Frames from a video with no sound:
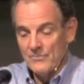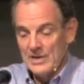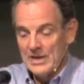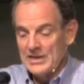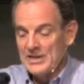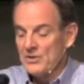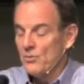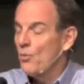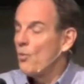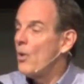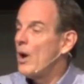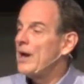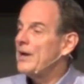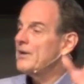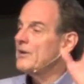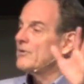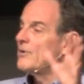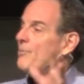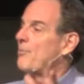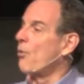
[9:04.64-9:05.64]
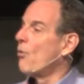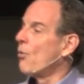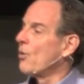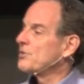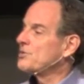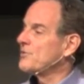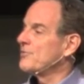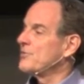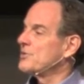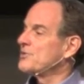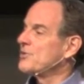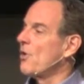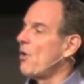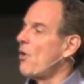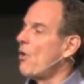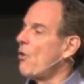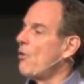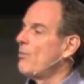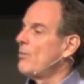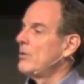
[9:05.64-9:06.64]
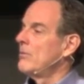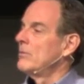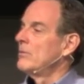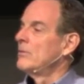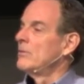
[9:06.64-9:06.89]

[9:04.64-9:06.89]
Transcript: He didn't wait on the porch of his home,